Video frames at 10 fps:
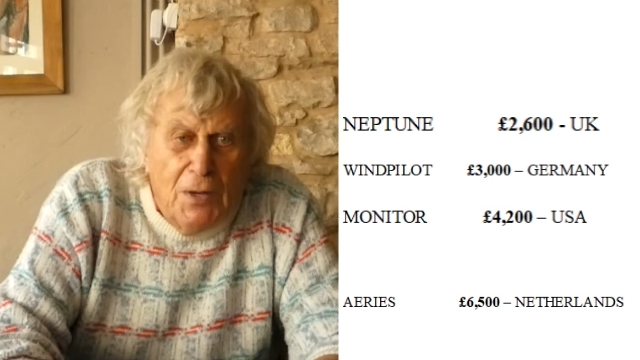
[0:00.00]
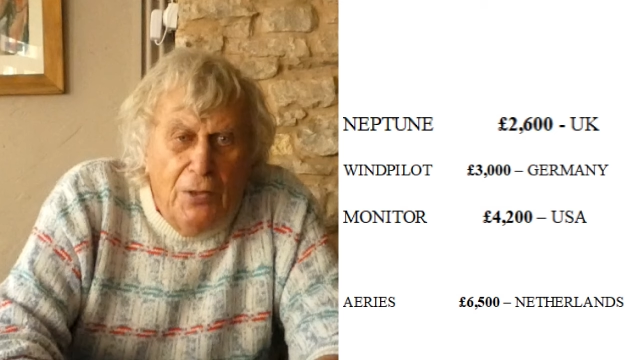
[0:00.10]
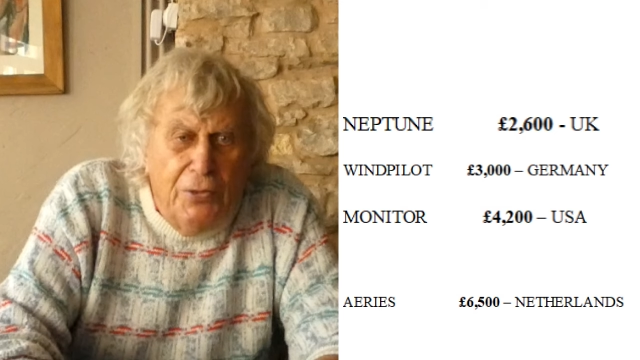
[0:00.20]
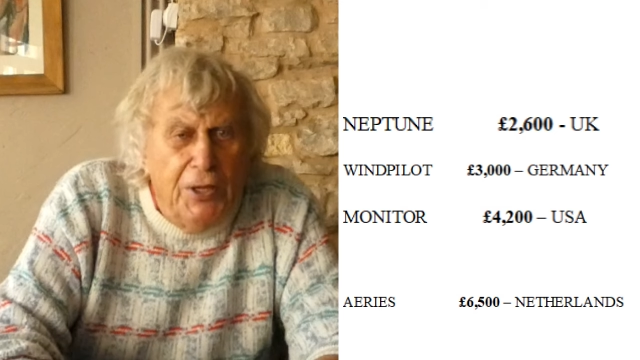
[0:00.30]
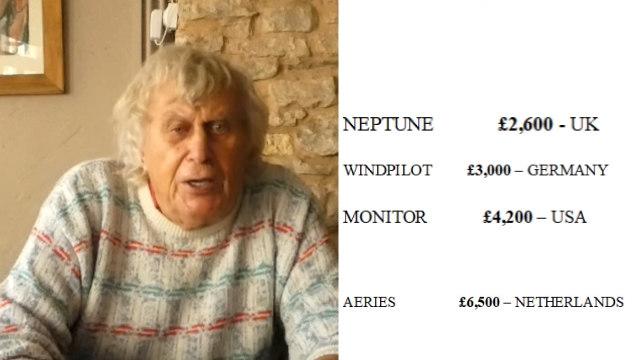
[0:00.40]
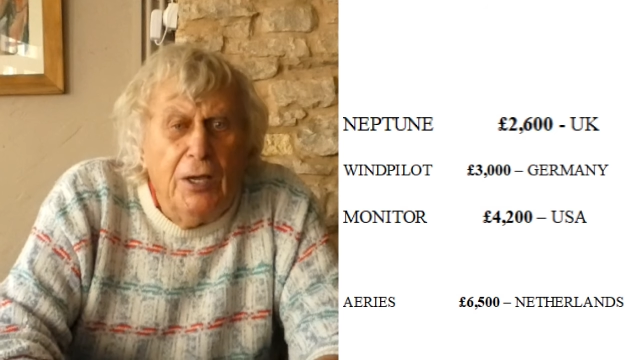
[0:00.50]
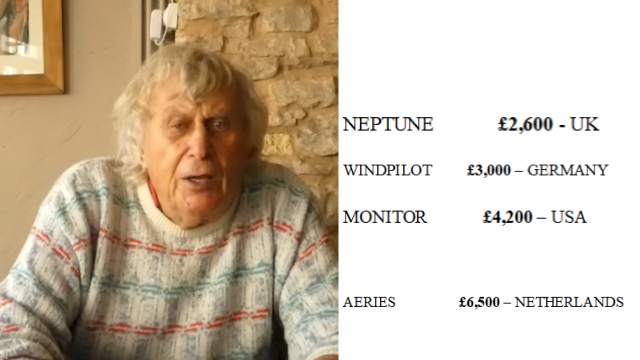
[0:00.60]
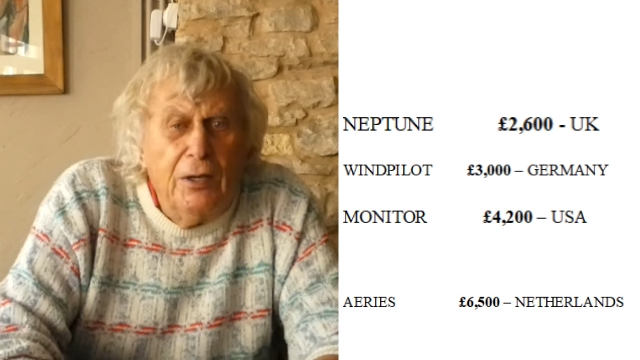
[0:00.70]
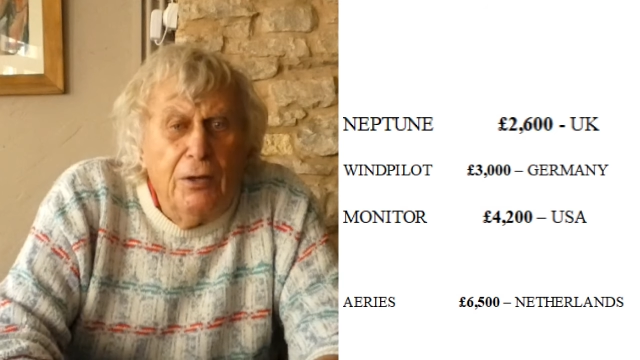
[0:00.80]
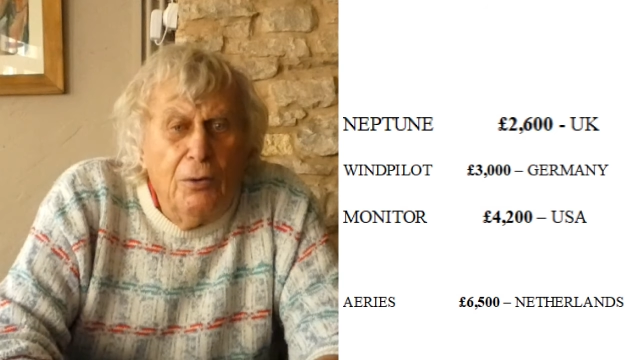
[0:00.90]
The
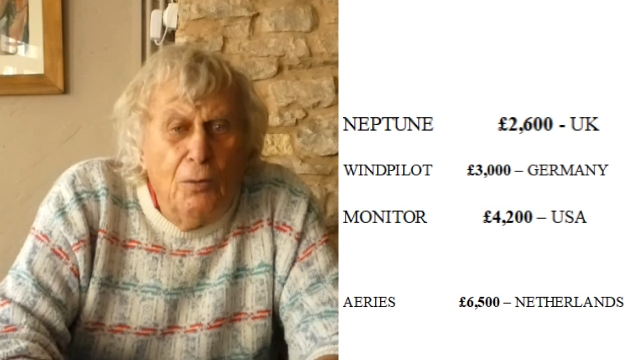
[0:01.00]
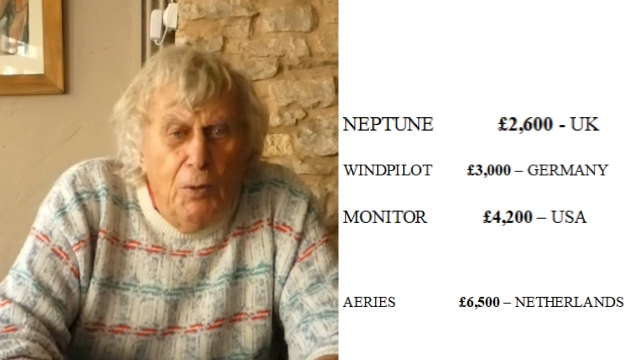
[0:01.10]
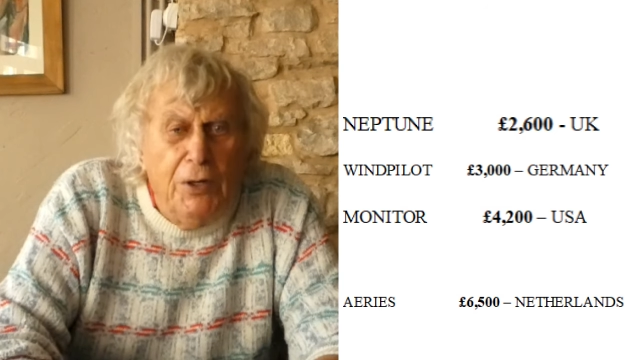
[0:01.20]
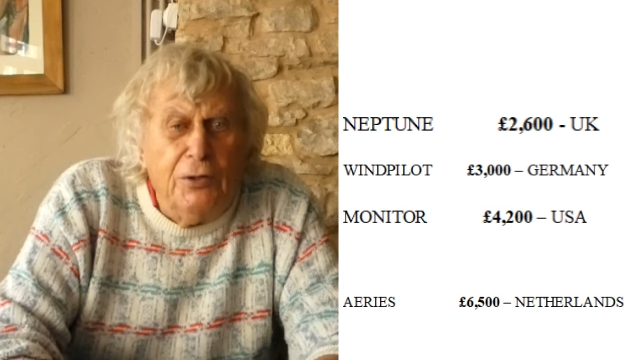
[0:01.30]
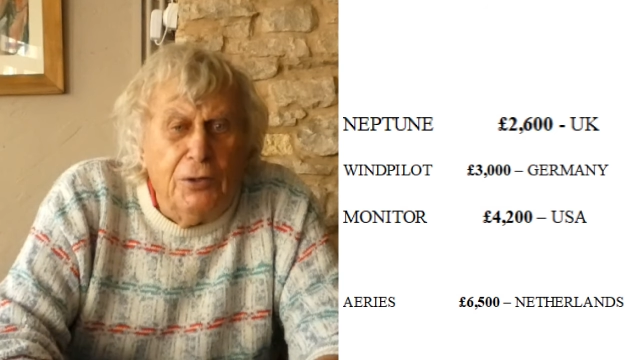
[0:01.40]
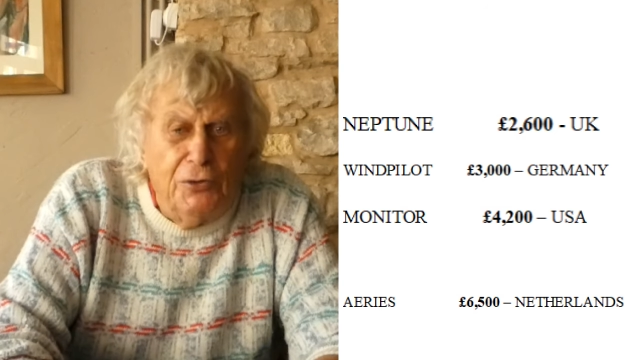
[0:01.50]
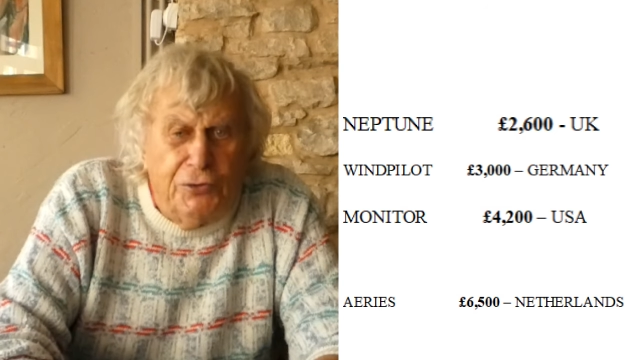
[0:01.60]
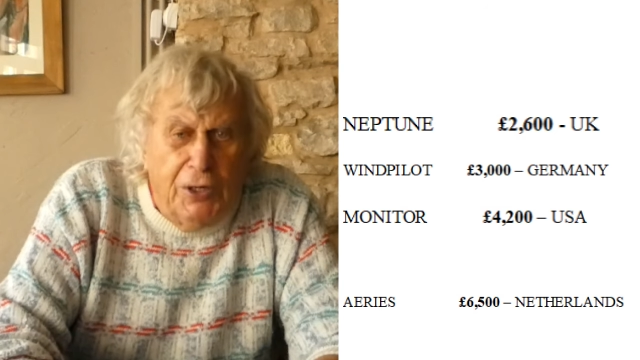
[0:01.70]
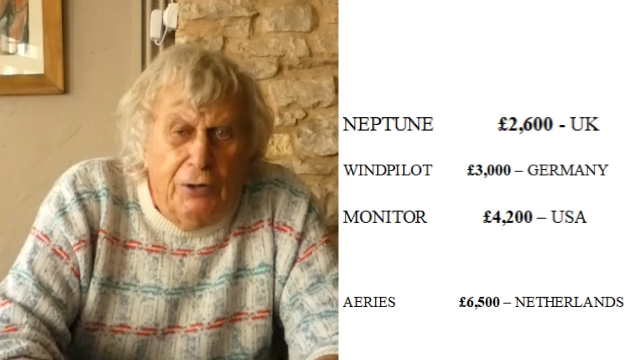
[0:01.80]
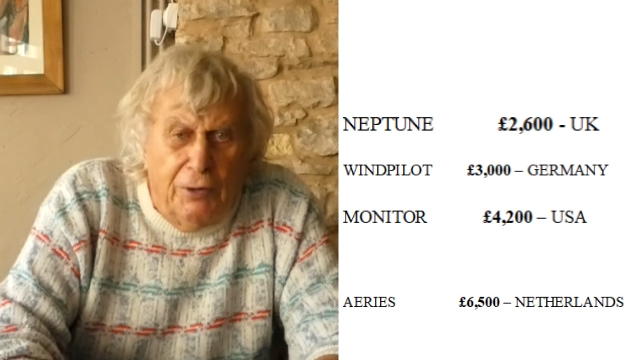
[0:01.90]
wind
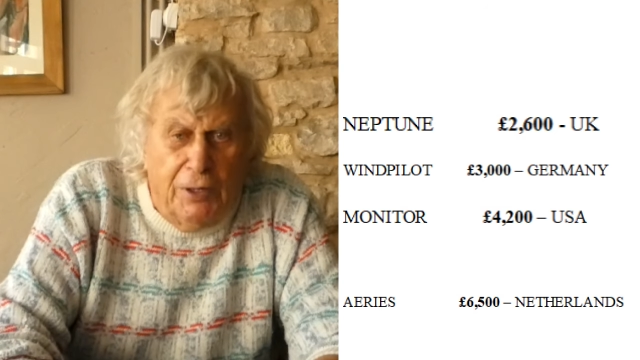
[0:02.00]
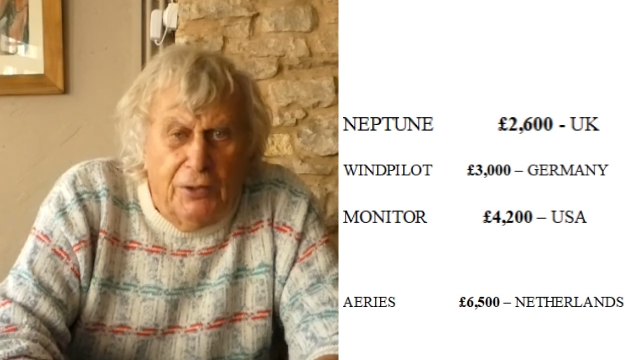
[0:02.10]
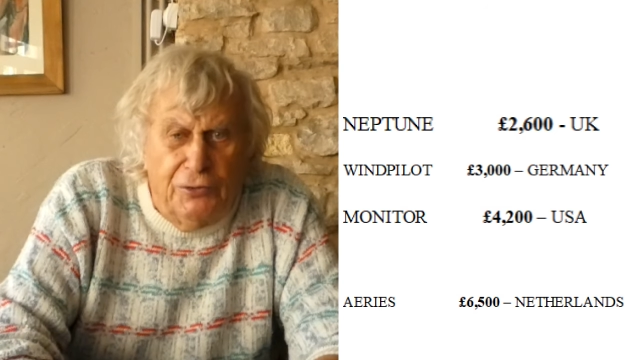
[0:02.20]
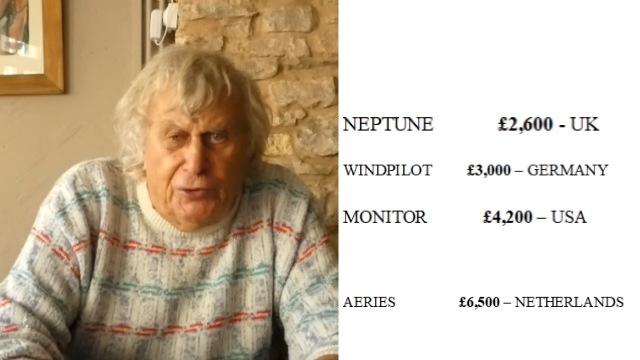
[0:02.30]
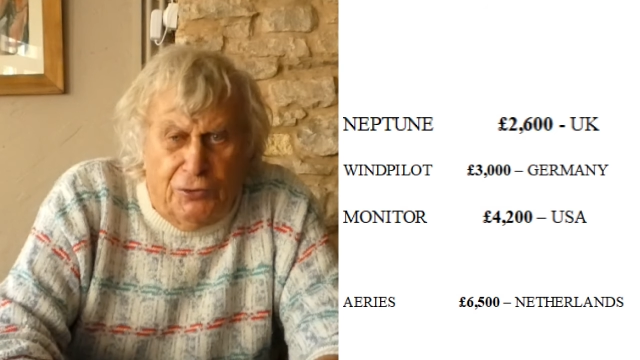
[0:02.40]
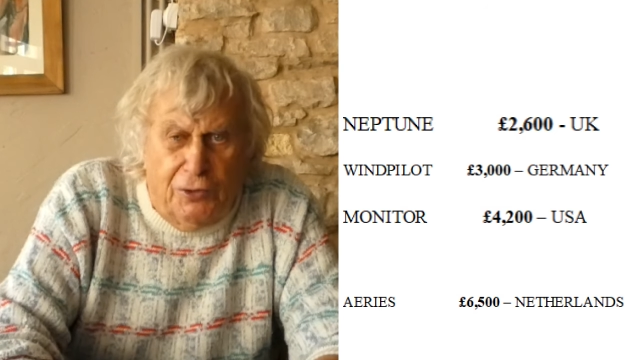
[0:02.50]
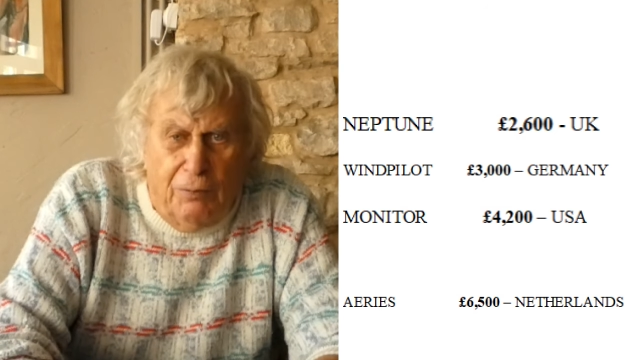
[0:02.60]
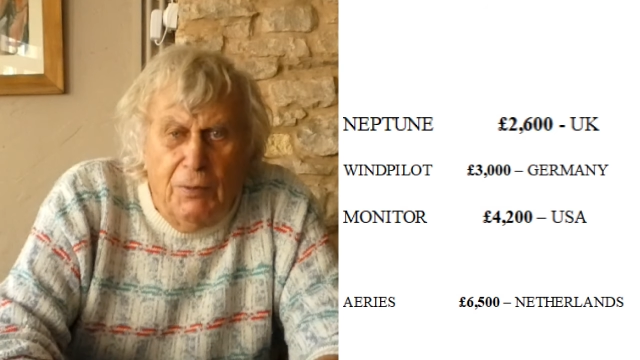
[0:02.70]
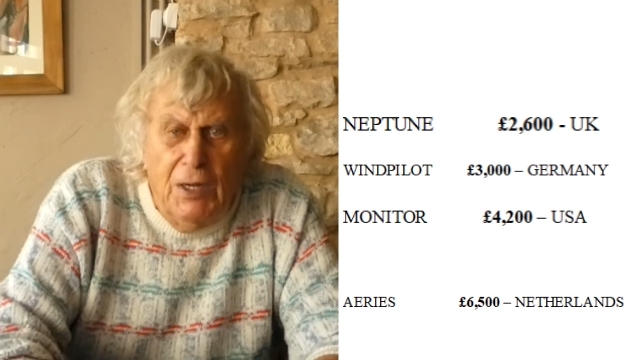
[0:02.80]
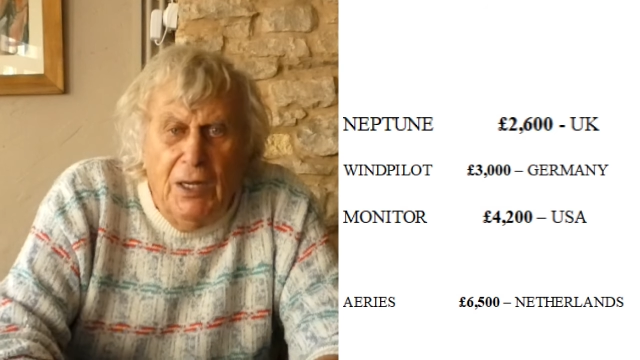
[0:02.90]
steering system